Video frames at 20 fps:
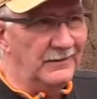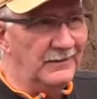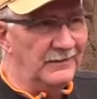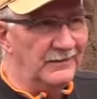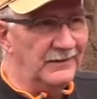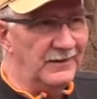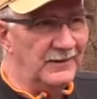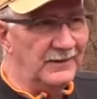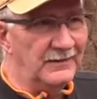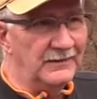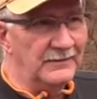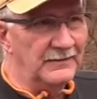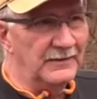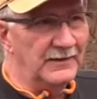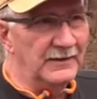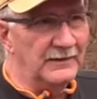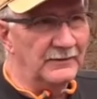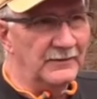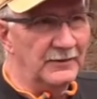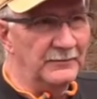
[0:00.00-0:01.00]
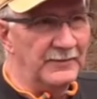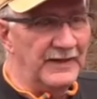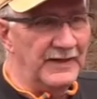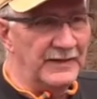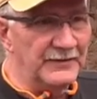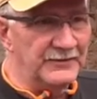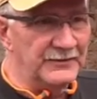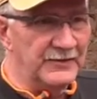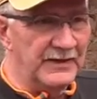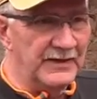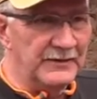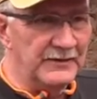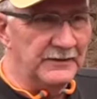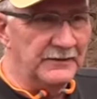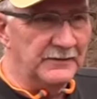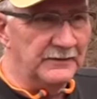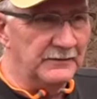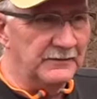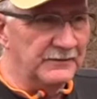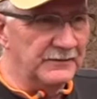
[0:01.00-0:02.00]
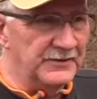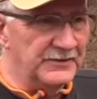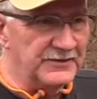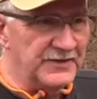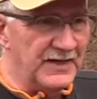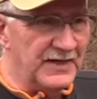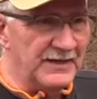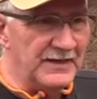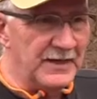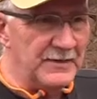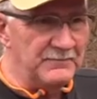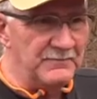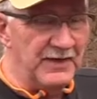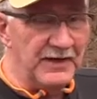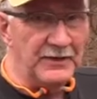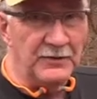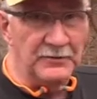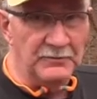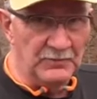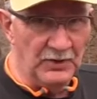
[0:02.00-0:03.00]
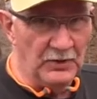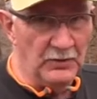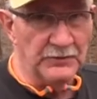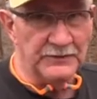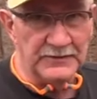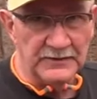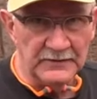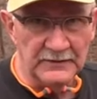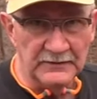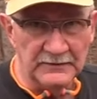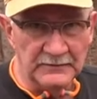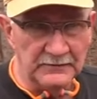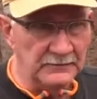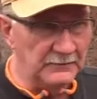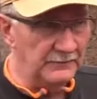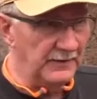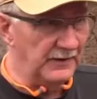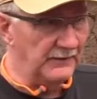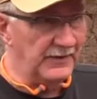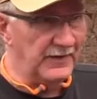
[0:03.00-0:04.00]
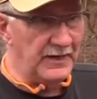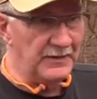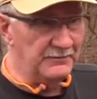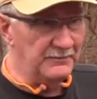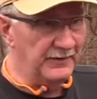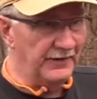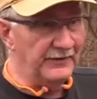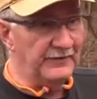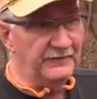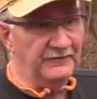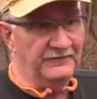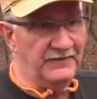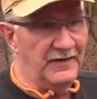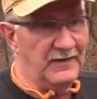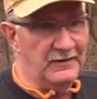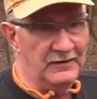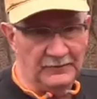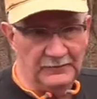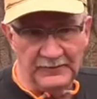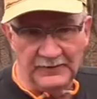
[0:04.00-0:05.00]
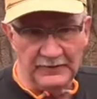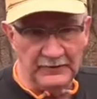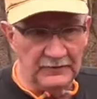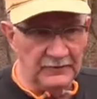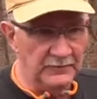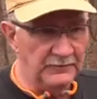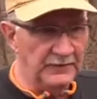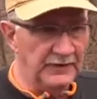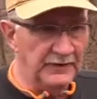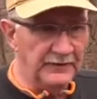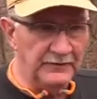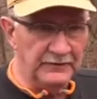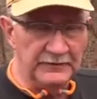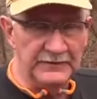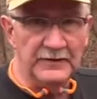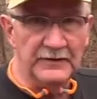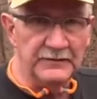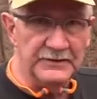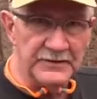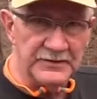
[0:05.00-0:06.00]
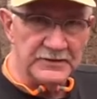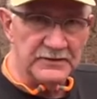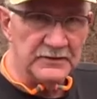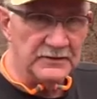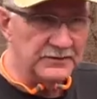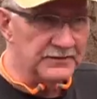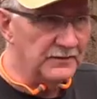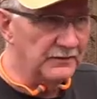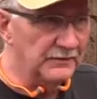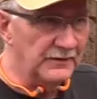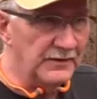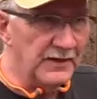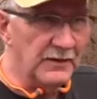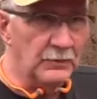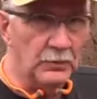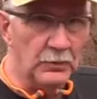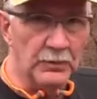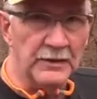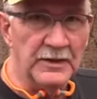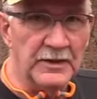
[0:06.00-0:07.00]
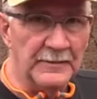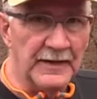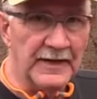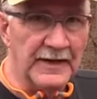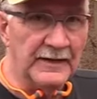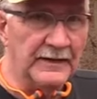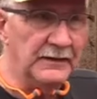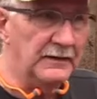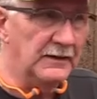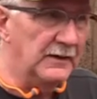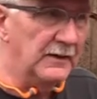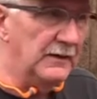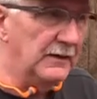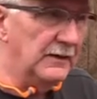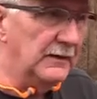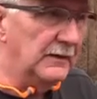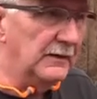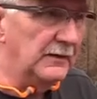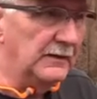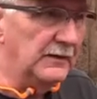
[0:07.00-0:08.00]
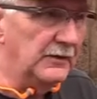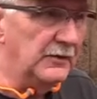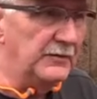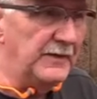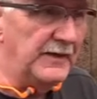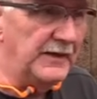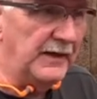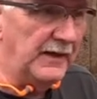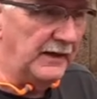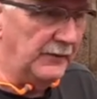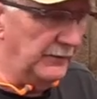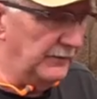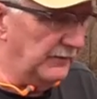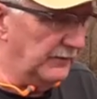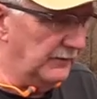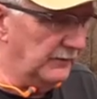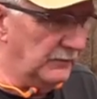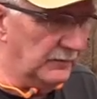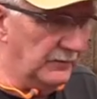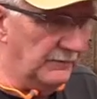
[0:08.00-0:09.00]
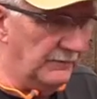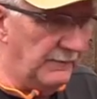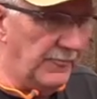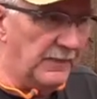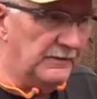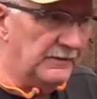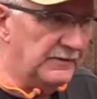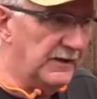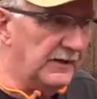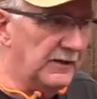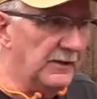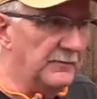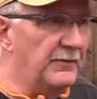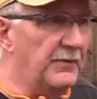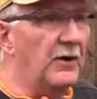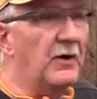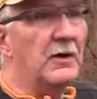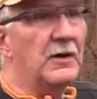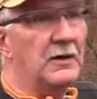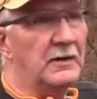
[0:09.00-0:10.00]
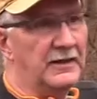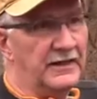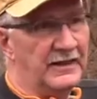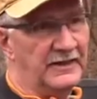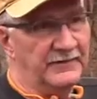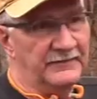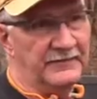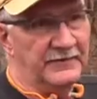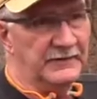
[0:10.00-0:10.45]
They are about trying to design a better bolt, or maybe a better firing pin, or a better, so they're not worried about it. You being able to take a part out of